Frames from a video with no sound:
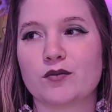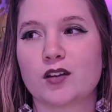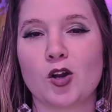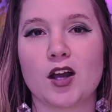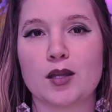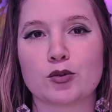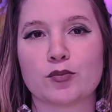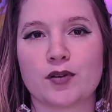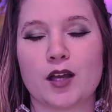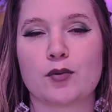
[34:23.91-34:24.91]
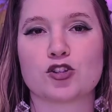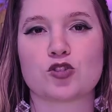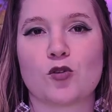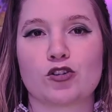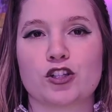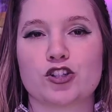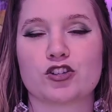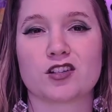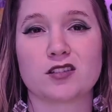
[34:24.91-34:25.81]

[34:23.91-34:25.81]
am not able to play a bunch of small creatures,